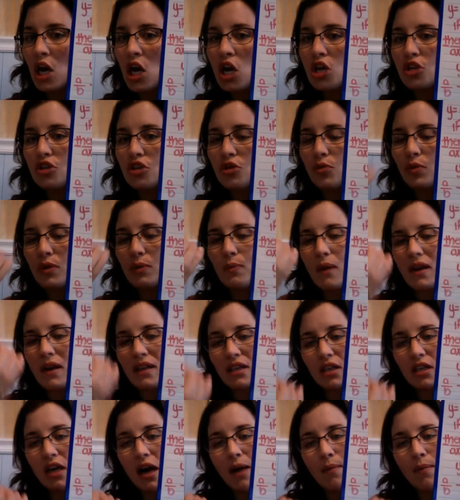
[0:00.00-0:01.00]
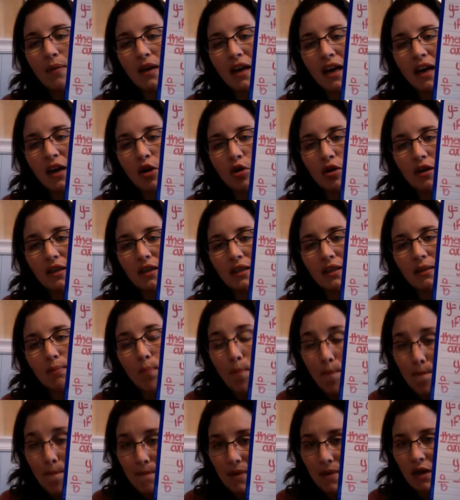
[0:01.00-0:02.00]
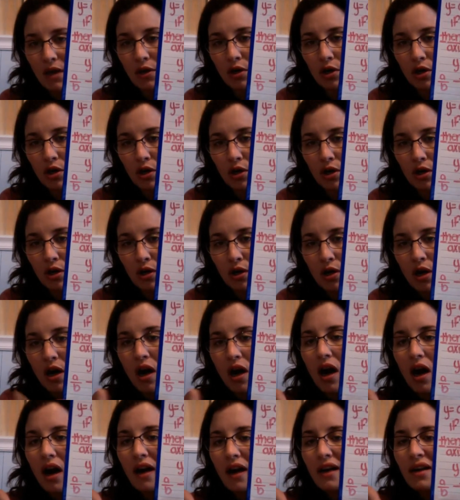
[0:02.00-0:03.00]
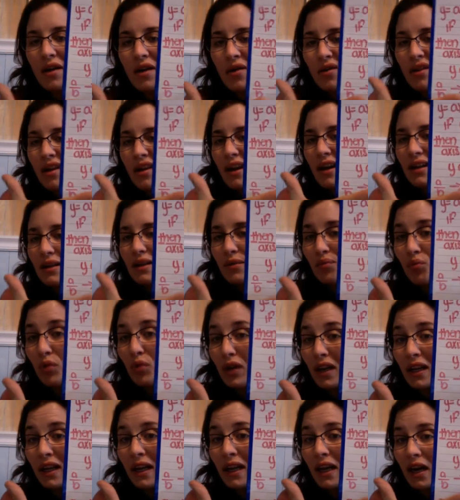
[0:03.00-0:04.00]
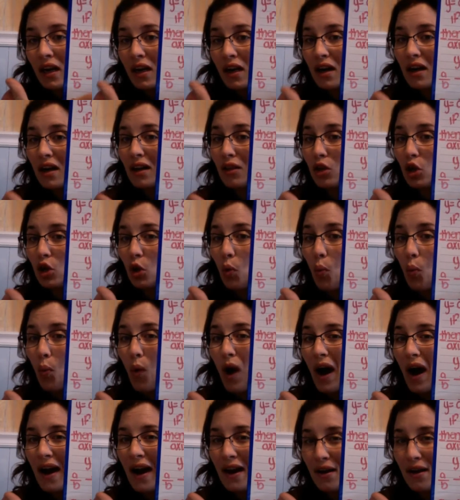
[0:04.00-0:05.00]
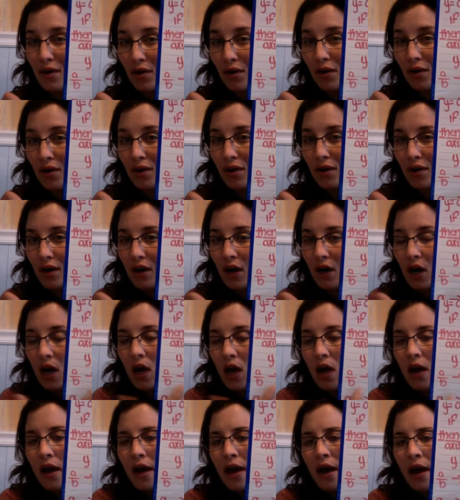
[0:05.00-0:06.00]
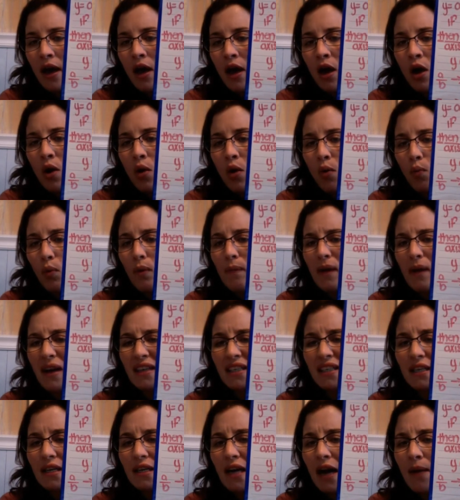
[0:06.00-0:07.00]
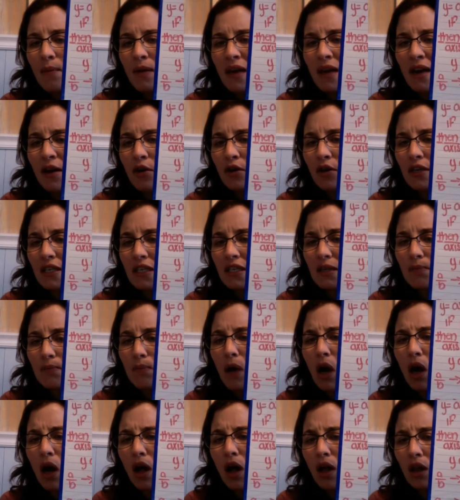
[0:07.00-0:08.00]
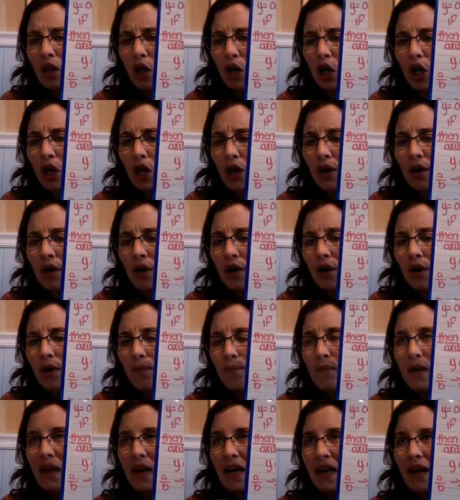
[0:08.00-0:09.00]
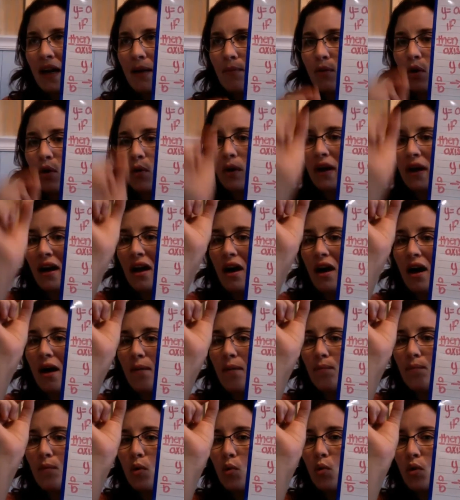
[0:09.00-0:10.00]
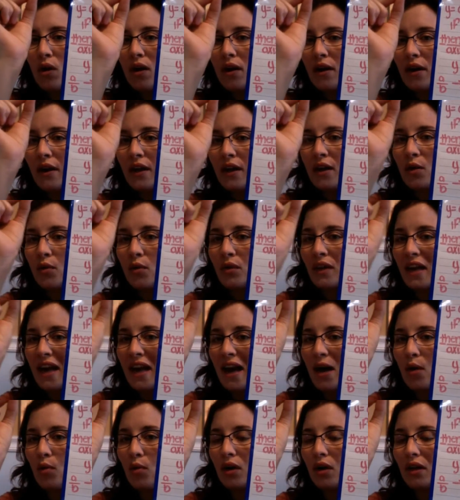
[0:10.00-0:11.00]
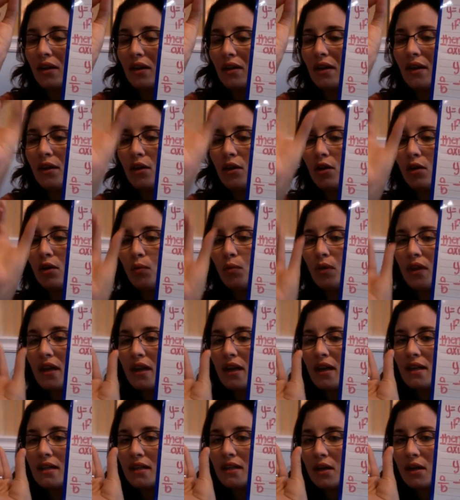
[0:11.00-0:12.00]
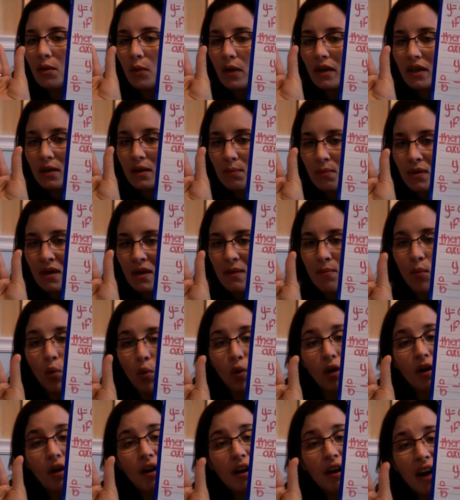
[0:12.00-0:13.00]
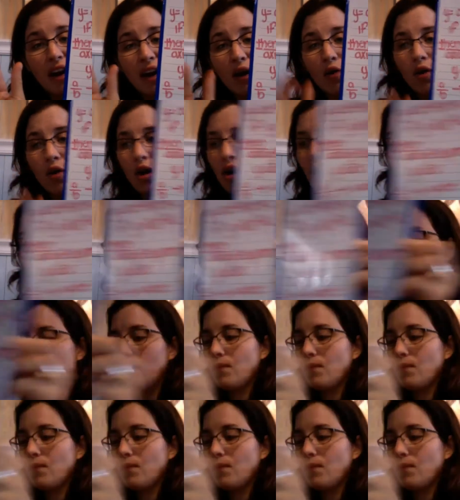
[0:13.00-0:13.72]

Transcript: So when my denominator is bigger, I know that it's really going to look wider. When my denominator is smaller, meaning I'm going up more and only out a little, well, then it's going to be more narrow.